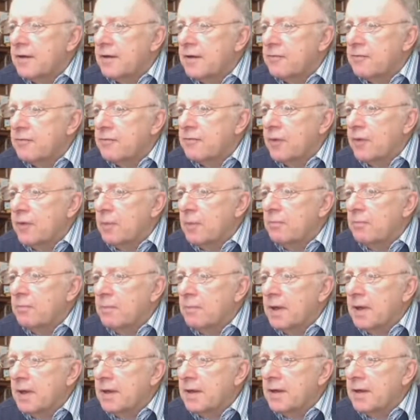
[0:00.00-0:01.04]

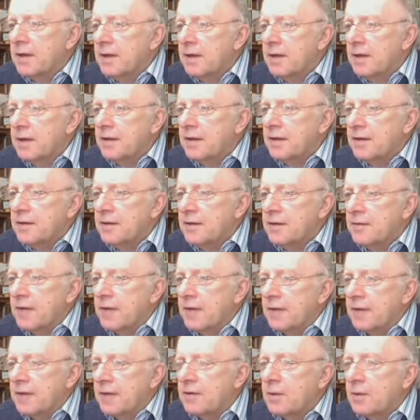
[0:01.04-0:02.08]
from
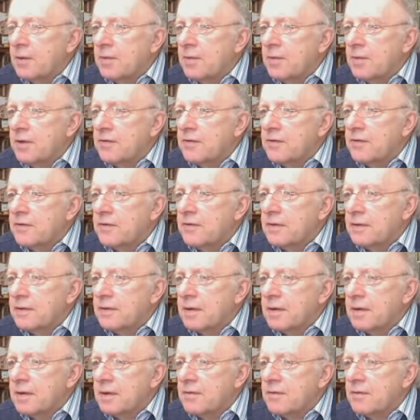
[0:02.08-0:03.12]
that humanist
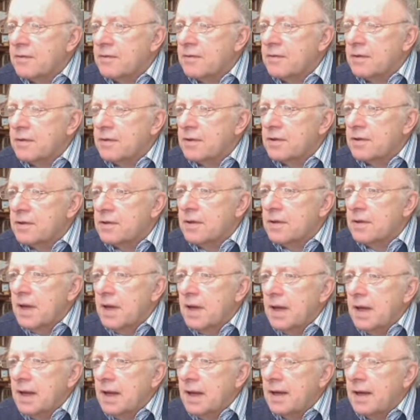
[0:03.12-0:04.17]
tradition.